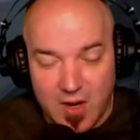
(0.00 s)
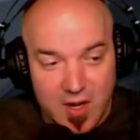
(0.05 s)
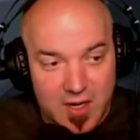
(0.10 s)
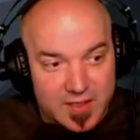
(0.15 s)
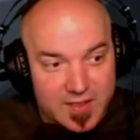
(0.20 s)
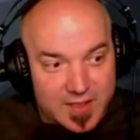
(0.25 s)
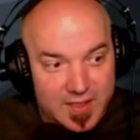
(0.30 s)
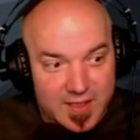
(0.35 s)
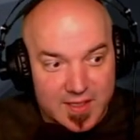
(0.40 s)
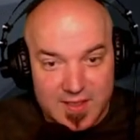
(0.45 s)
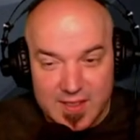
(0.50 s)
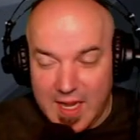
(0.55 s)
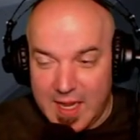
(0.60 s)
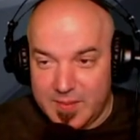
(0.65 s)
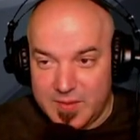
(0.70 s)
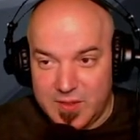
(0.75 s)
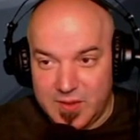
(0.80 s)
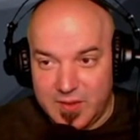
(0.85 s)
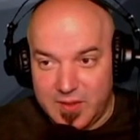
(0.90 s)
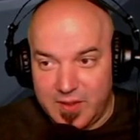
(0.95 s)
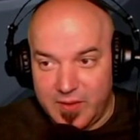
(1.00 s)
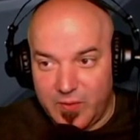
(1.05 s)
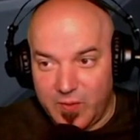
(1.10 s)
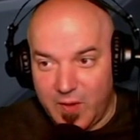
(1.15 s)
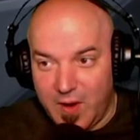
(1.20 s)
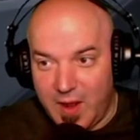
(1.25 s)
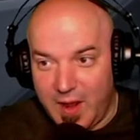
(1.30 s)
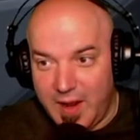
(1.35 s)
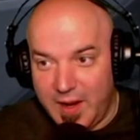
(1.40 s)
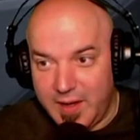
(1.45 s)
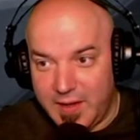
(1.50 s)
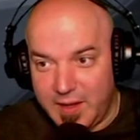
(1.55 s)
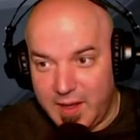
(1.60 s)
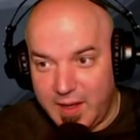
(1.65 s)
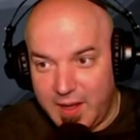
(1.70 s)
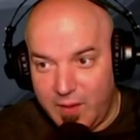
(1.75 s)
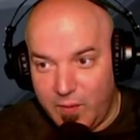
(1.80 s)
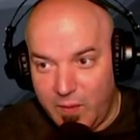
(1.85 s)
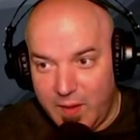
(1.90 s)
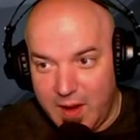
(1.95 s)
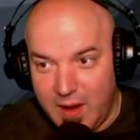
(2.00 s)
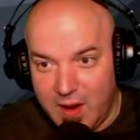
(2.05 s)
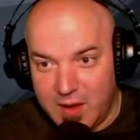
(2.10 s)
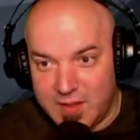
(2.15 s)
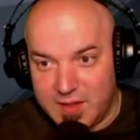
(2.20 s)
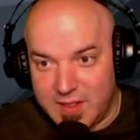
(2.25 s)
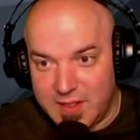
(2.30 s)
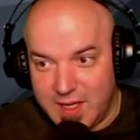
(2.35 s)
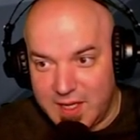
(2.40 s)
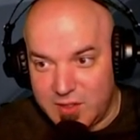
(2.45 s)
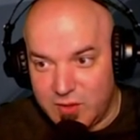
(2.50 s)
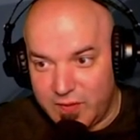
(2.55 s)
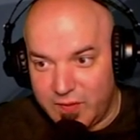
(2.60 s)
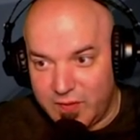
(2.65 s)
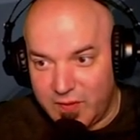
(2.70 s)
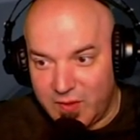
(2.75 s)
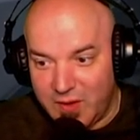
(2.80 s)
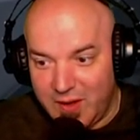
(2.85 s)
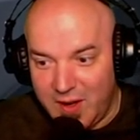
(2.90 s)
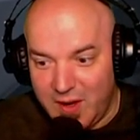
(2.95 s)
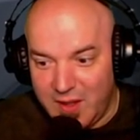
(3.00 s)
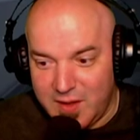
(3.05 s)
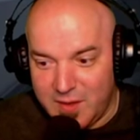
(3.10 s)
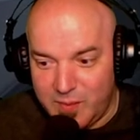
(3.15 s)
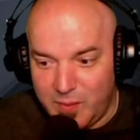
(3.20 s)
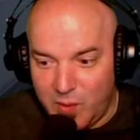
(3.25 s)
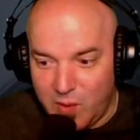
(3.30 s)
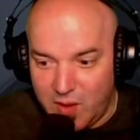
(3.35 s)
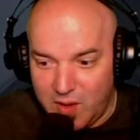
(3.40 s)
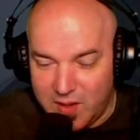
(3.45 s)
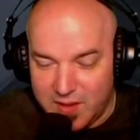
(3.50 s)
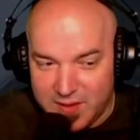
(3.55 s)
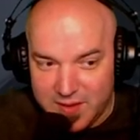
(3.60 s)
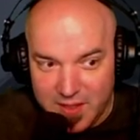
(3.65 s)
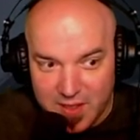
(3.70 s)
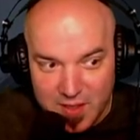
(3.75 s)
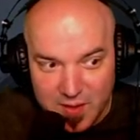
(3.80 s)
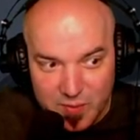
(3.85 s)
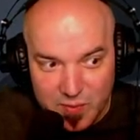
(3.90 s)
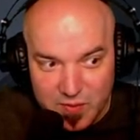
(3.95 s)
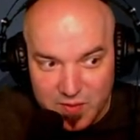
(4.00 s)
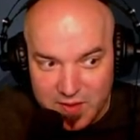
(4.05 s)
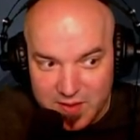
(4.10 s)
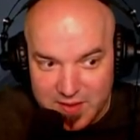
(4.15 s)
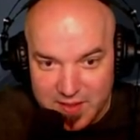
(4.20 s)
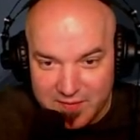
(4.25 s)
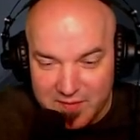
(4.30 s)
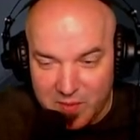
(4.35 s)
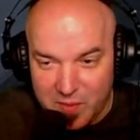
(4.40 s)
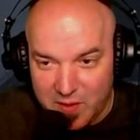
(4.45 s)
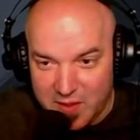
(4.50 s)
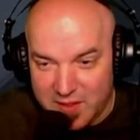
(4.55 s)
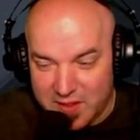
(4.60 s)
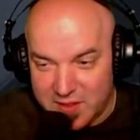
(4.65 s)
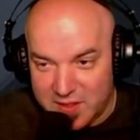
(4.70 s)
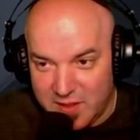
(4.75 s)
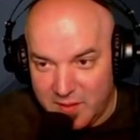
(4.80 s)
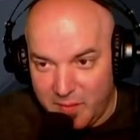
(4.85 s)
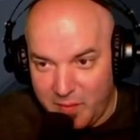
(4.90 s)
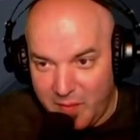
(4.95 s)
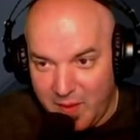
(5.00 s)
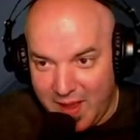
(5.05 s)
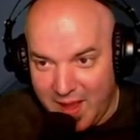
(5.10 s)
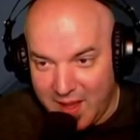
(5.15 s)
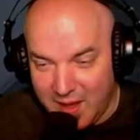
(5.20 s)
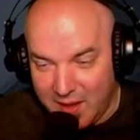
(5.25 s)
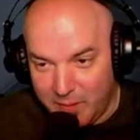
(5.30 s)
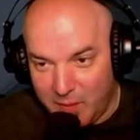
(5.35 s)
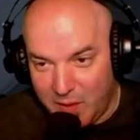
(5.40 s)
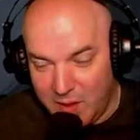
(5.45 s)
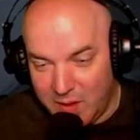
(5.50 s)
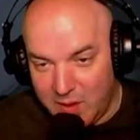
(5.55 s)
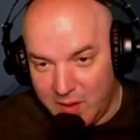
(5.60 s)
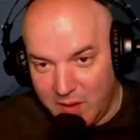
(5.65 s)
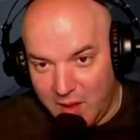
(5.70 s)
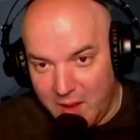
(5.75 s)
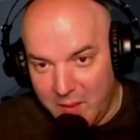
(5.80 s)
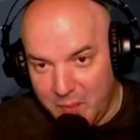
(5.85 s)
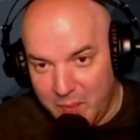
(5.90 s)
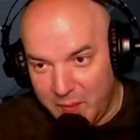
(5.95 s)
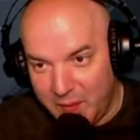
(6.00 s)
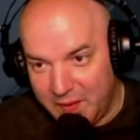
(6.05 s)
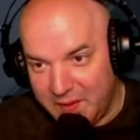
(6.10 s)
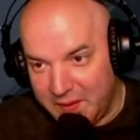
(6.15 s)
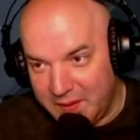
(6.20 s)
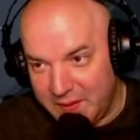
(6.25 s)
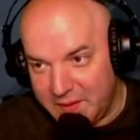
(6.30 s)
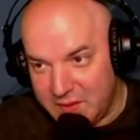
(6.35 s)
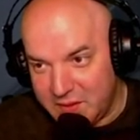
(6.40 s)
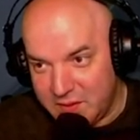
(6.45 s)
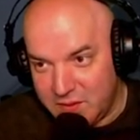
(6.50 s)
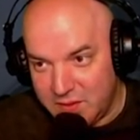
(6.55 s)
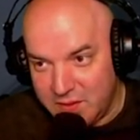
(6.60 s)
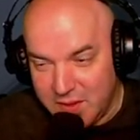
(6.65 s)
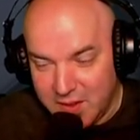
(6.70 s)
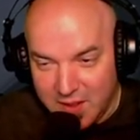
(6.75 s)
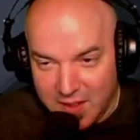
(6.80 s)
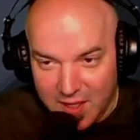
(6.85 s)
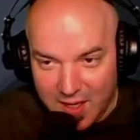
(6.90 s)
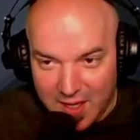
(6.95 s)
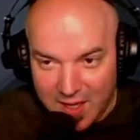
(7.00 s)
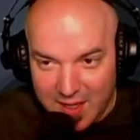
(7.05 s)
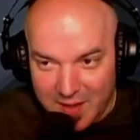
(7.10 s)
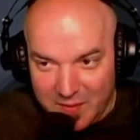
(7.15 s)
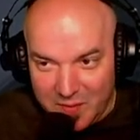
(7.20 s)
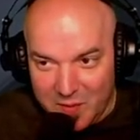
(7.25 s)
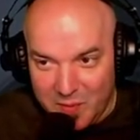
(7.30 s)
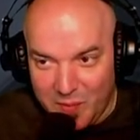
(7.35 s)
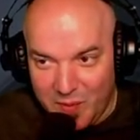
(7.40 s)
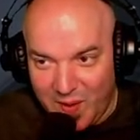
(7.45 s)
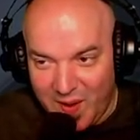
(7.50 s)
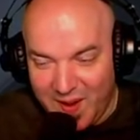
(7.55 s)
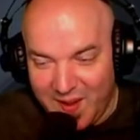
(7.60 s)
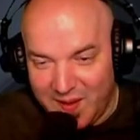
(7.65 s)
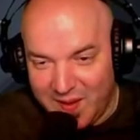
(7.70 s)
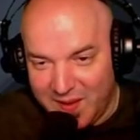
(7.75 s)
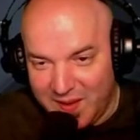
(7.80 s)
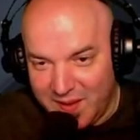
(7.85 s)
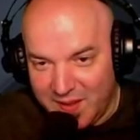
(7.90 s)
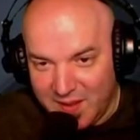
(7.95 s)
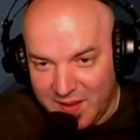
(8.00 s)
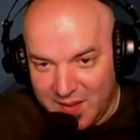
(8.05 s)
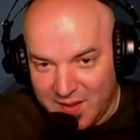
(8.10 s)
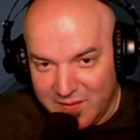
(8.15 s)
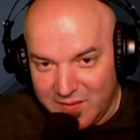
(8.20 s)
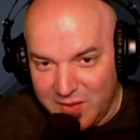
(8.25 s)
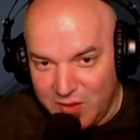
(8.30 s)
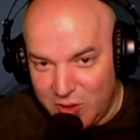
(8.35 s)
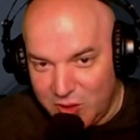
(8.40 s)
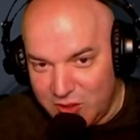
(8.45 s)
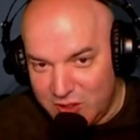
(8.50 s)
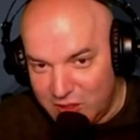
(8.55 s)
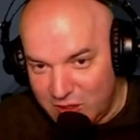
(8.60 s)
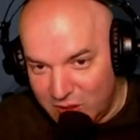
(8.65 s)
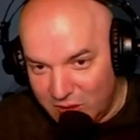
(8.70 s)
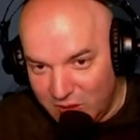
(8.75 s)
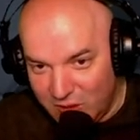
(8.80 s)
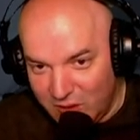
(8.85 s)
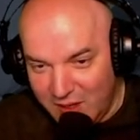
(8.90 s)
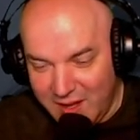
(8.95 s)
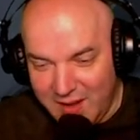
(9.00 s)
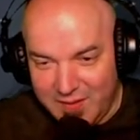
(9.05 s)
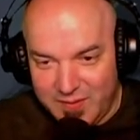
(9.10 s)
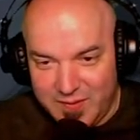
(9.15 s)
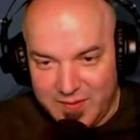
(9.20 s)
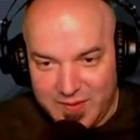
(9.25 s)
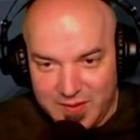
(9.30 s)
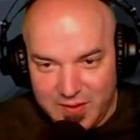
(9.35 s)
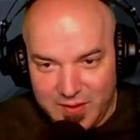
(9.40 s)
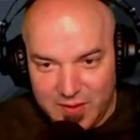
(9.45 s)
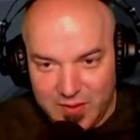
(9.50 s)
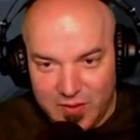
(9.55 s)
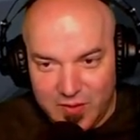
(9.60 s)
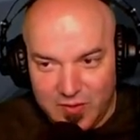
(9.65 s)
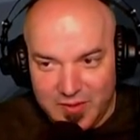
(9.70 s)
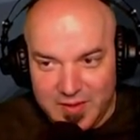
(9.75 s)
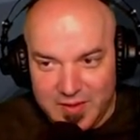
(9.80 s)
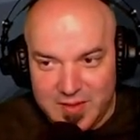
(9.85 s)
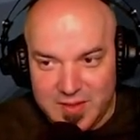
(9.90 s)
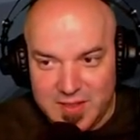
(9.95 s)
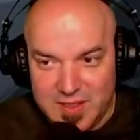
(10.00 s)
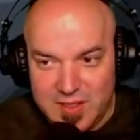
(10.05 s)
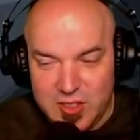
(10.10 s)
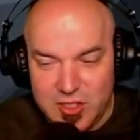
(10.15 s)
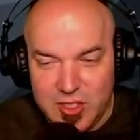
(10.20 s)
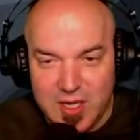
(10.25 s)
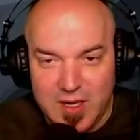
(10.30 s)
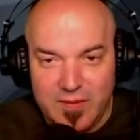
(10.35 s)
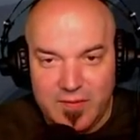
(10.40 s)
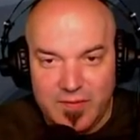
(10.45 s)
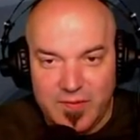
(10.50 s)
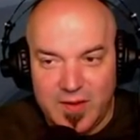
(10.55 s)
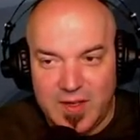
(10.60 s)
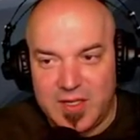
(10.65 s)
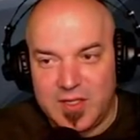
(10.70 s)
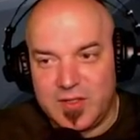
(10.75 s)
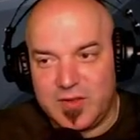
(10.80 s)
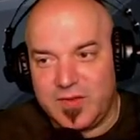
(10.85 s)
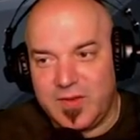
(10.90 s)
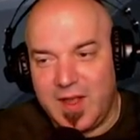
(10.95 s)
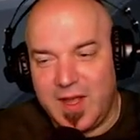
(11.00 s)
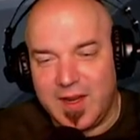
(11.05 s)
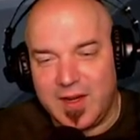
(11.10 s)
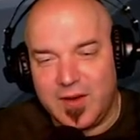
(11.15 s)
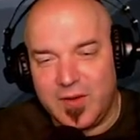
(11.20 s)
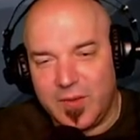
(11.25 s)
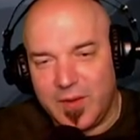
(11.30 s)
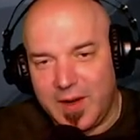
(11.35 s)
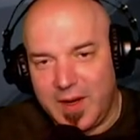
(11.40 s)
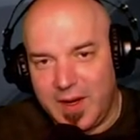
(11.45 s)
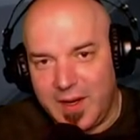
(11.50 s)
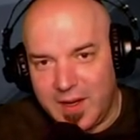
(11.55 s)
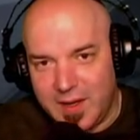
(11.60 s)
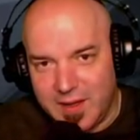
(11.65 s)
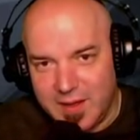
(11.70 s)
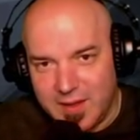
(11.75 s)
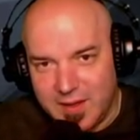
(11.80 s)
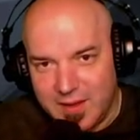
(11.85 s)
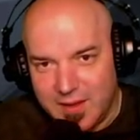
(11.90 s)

Hartsy is absolutely right. Uh, we are scheduled for another pause here. Please, everybody, sit back, buckle up. Uh, it's I am your pilot. If you look to your left, you're going to see the giant fudge factory